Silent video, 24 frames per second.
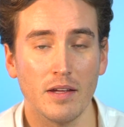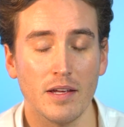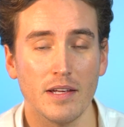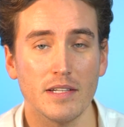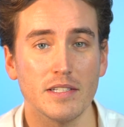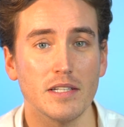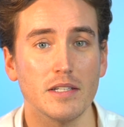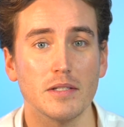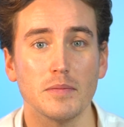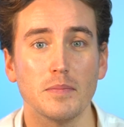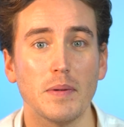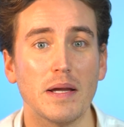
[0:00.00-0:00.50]

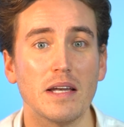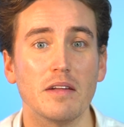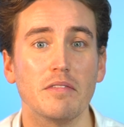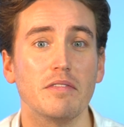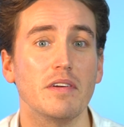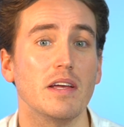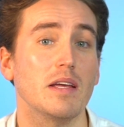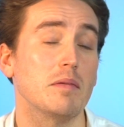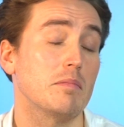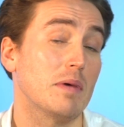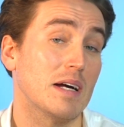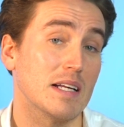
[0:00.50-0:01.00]
Is this
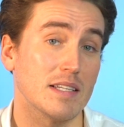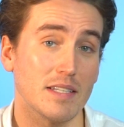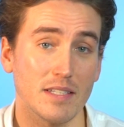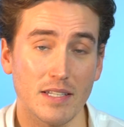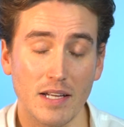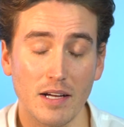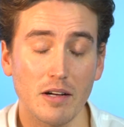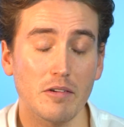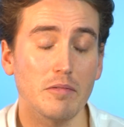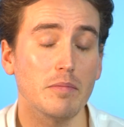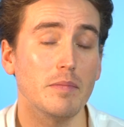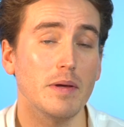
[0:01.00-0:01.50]
benefiting
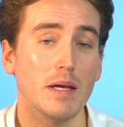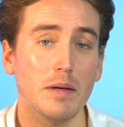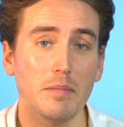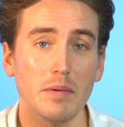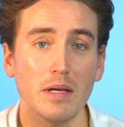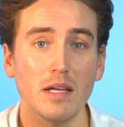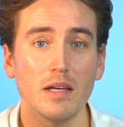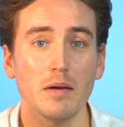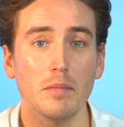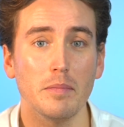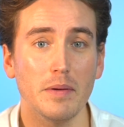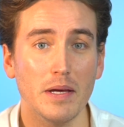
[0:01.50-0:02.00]
myself
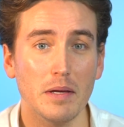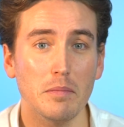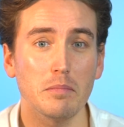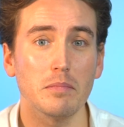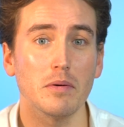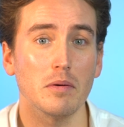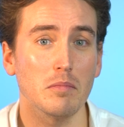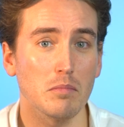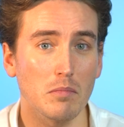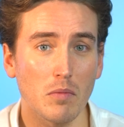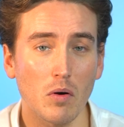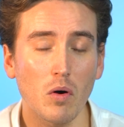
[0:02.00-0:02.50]
maybe a bit,
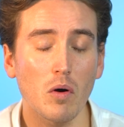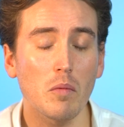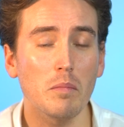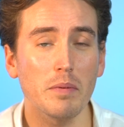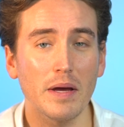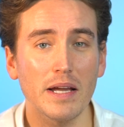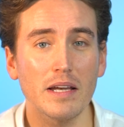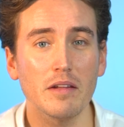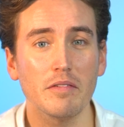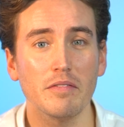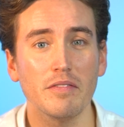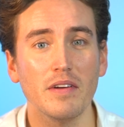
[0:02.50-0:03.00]
but more
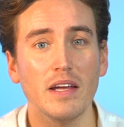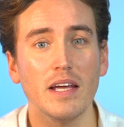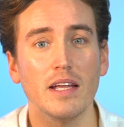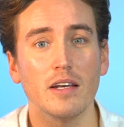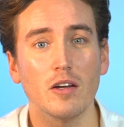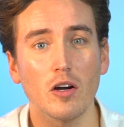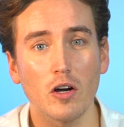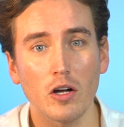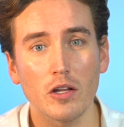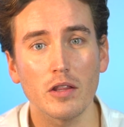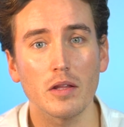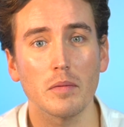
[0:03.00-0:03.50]

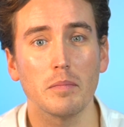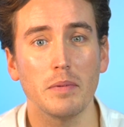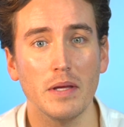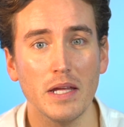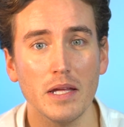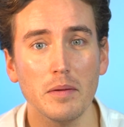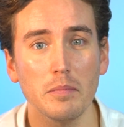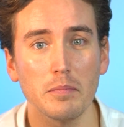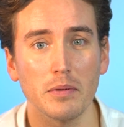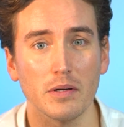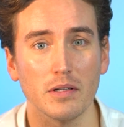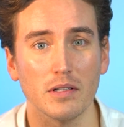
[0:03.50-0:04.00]
benefiting other
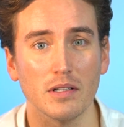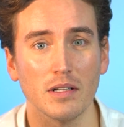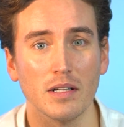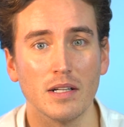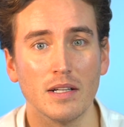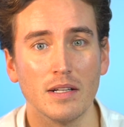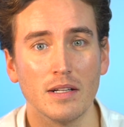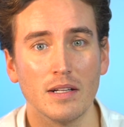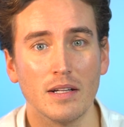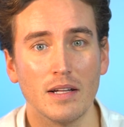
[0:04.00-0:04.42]
people?